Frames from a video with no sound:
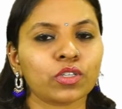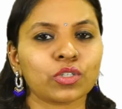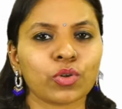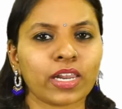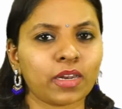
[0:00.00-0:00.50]

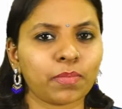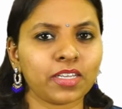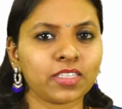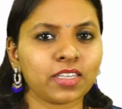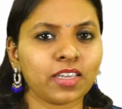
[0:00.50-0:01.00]
So let me
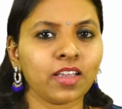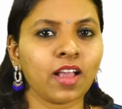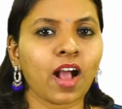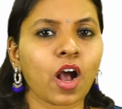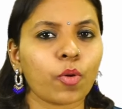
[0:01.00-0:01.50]
see
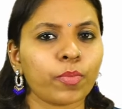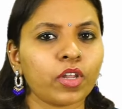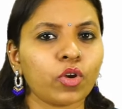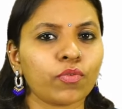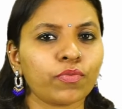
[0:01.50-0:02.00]
how
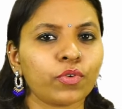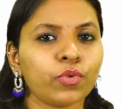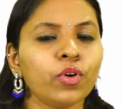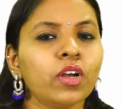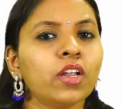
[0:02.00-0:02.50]
many of
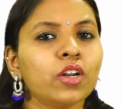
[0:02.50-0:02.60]
you